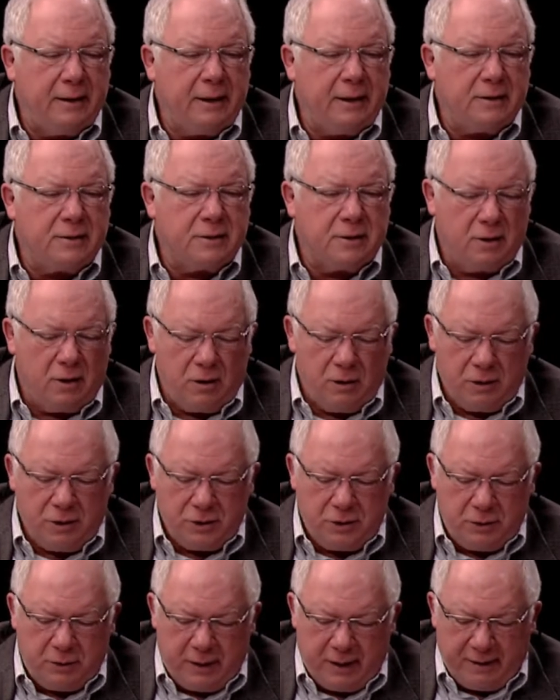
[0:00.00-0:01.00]
as long
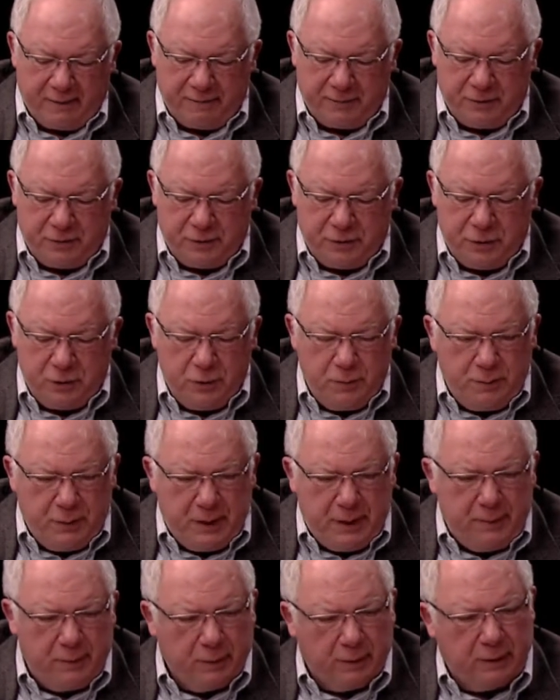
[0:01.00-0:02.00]
as you have 2
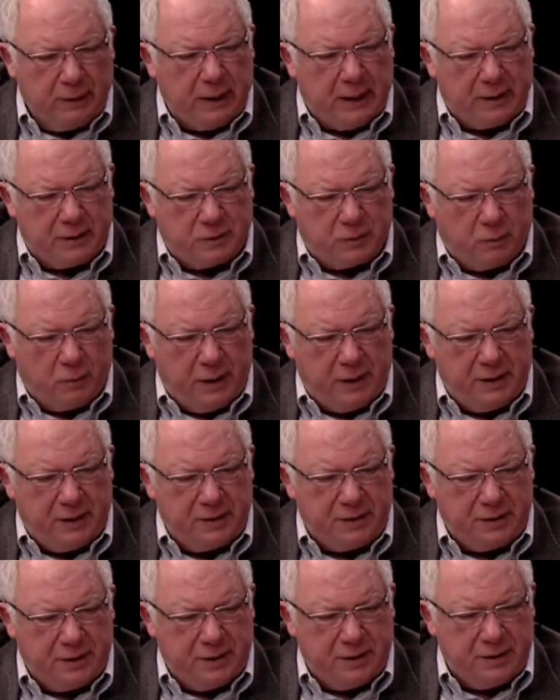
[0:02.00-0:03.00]
people as
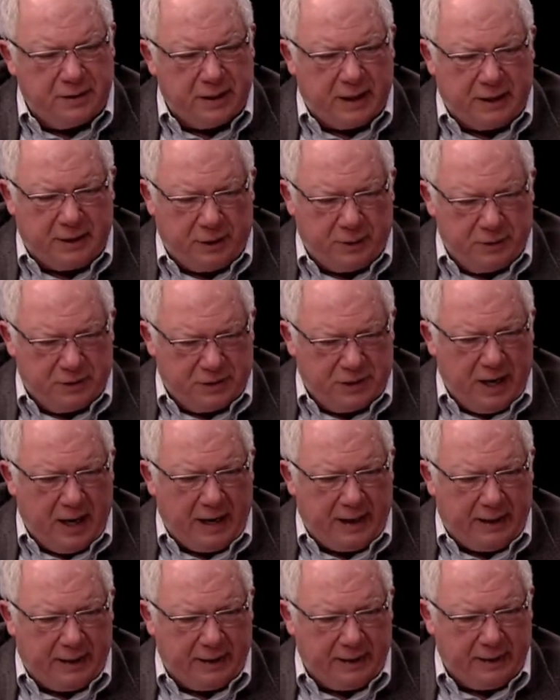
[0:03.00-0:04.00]
witnesses and you
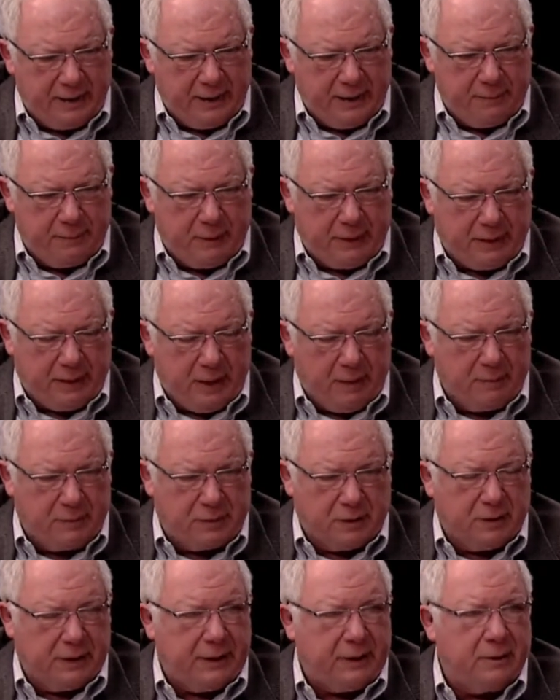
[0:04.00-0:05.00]
sign it, it becomes
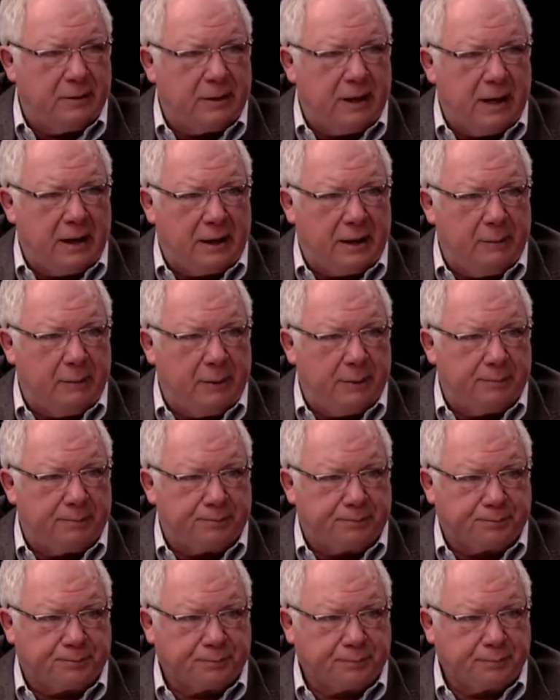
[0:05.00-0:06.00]
a legal document.
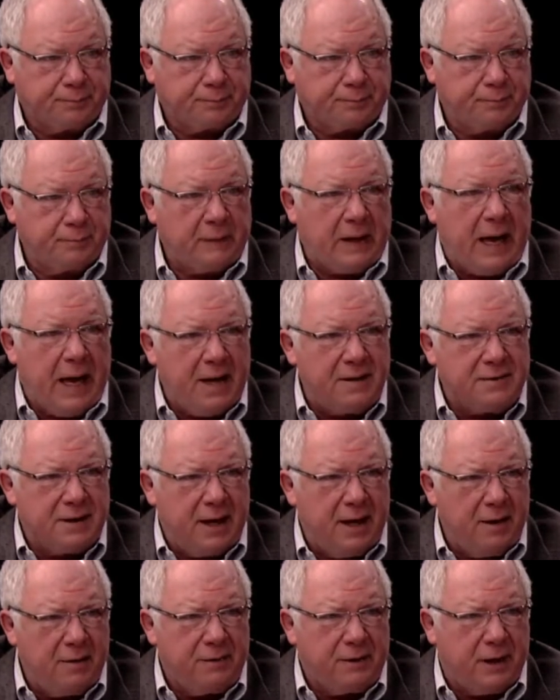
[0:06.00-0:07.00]
As a
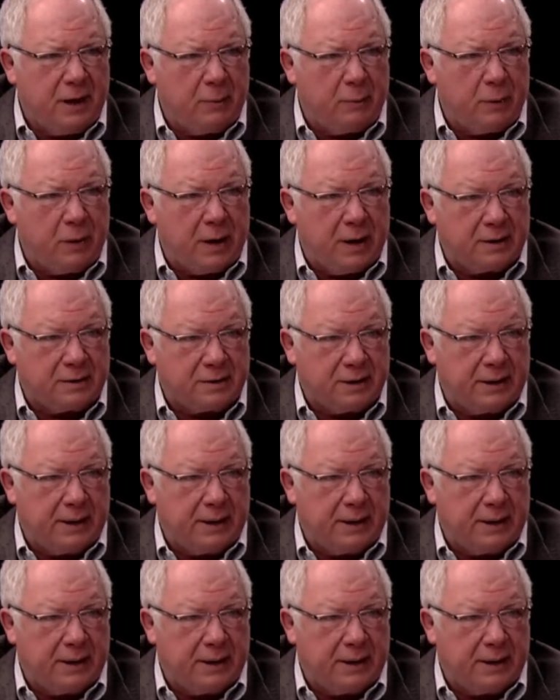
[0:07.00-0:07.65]
healthcare proxy.